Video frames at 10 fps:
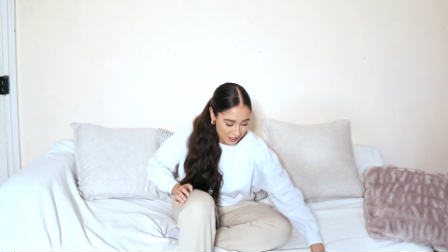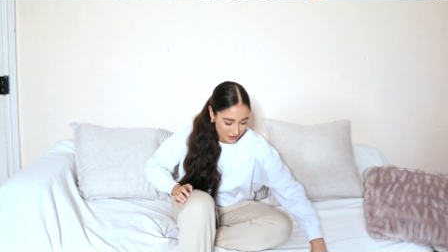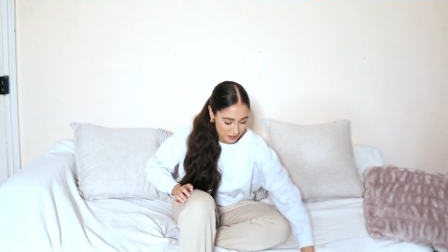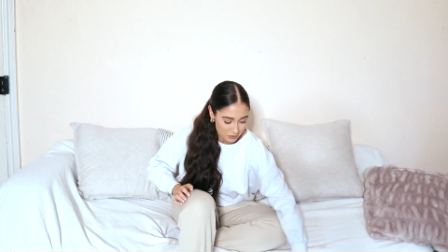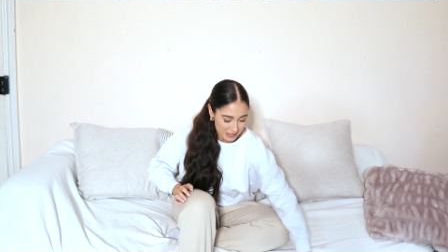
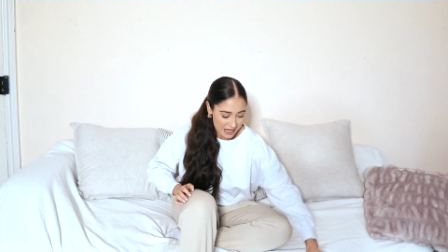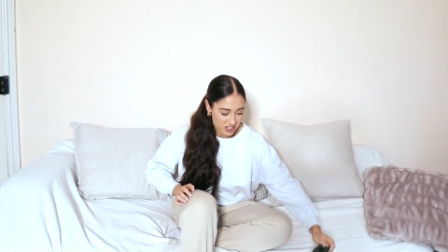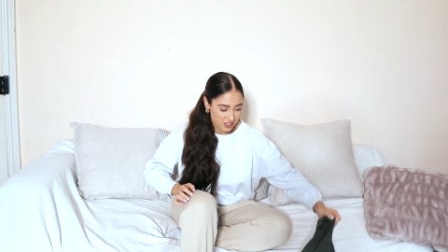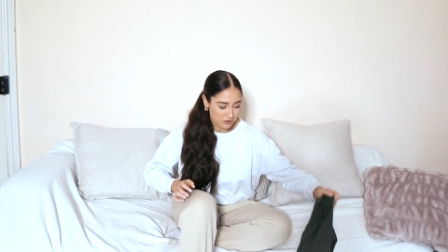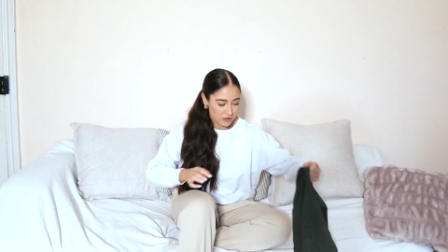this was
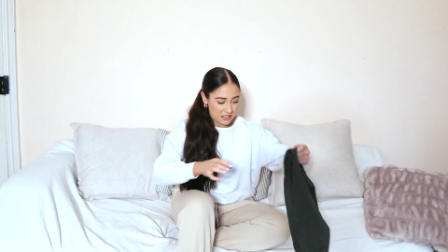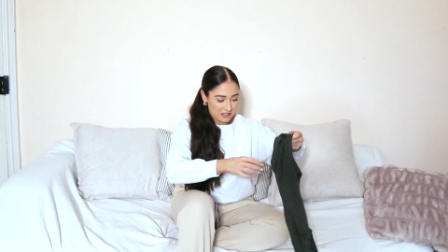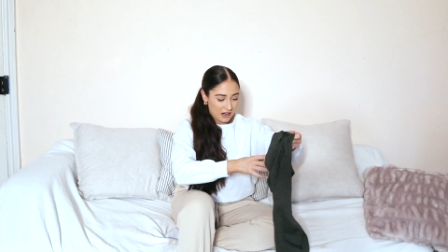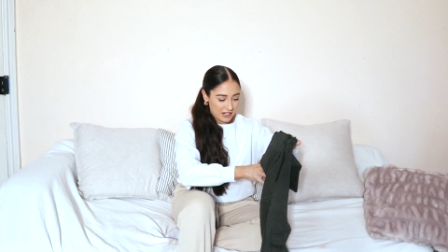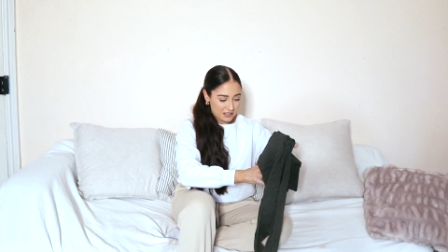actually a
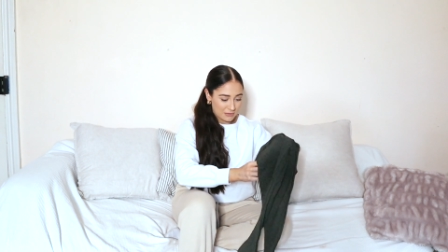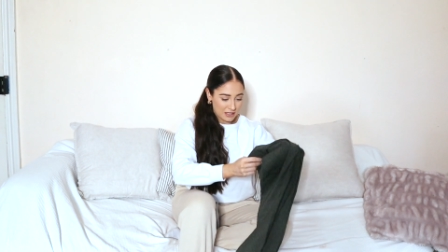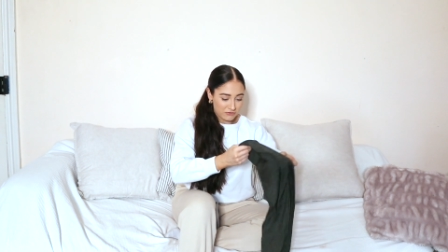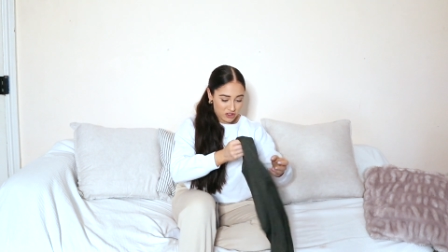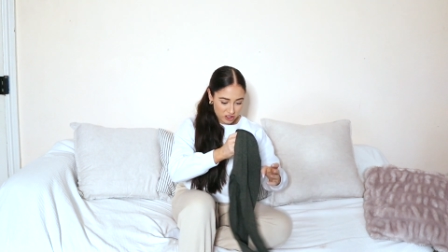recent item that
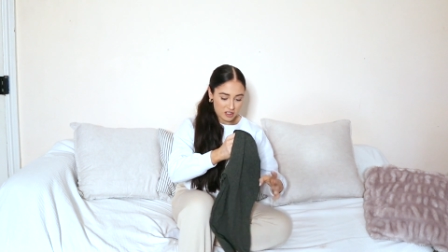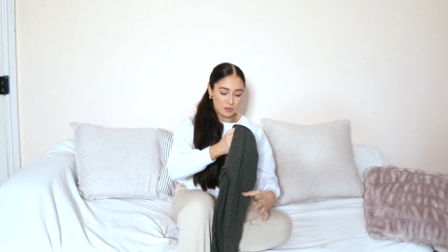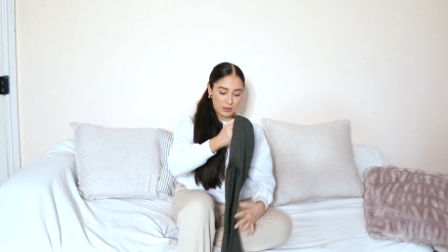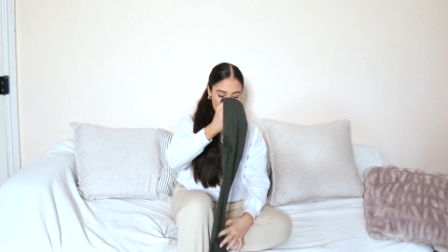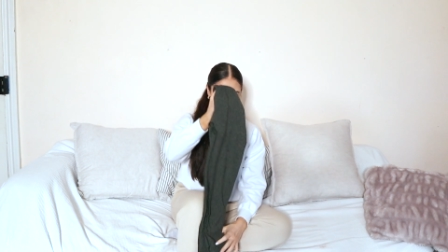I've
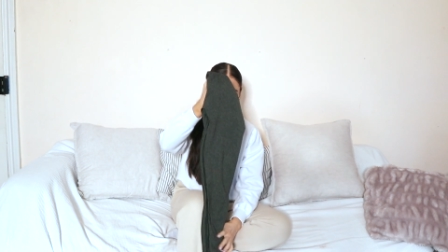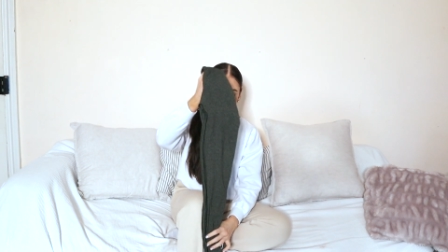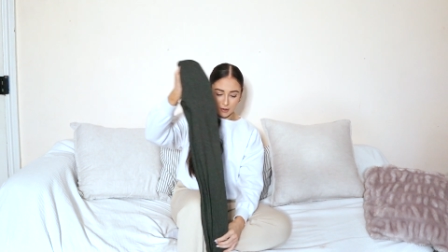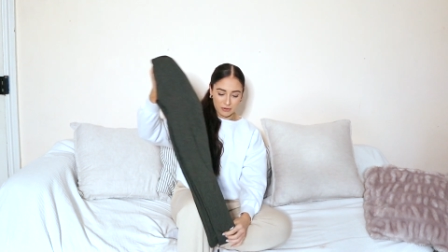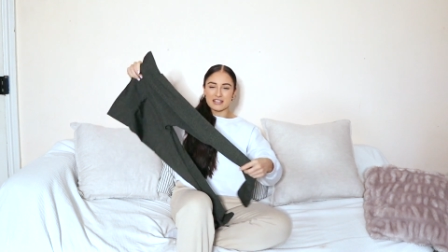just picked
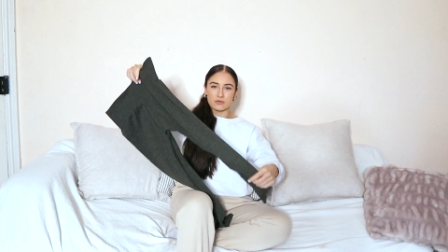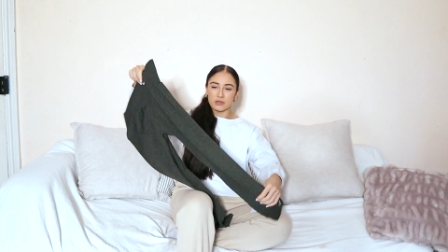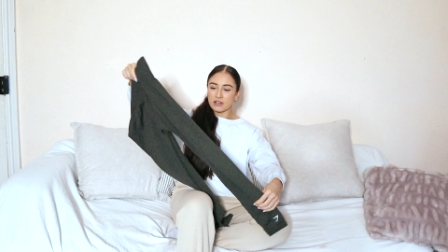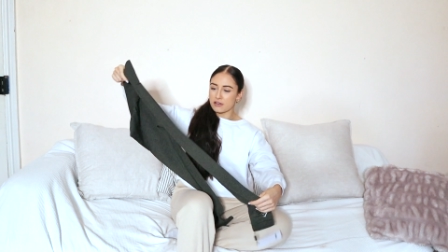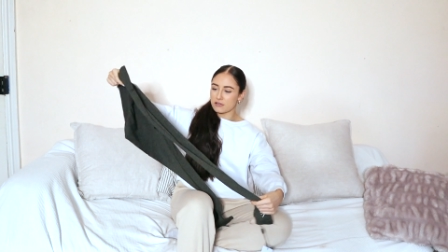up. It's
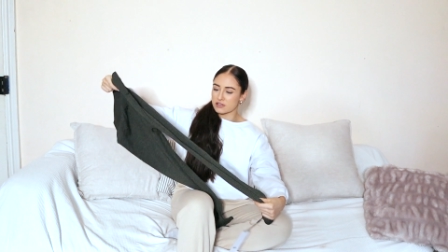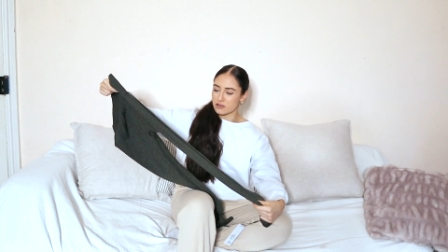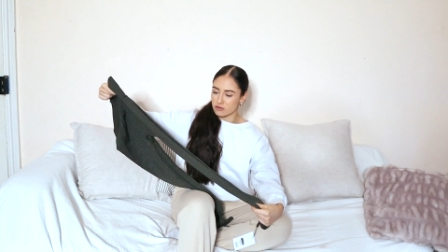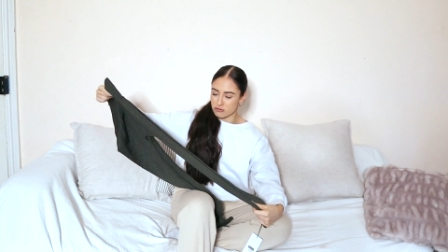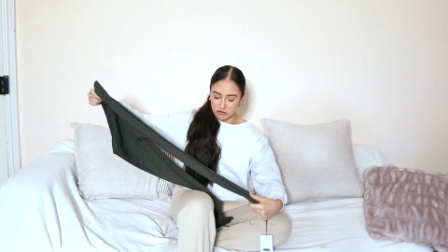one of those
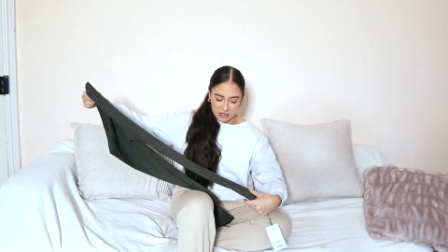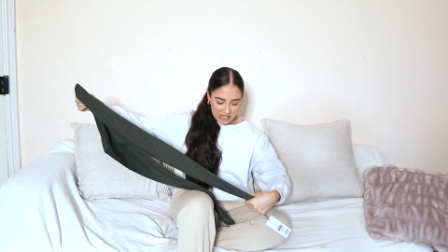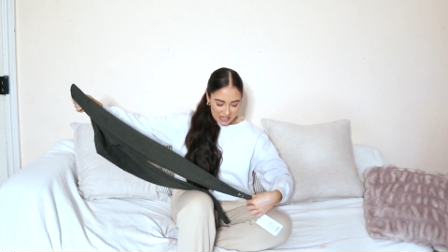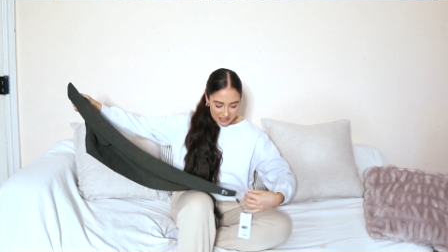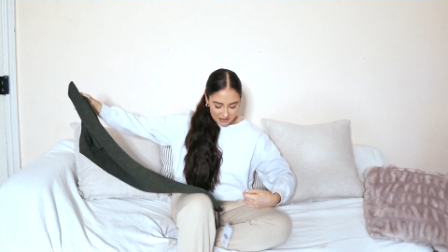green,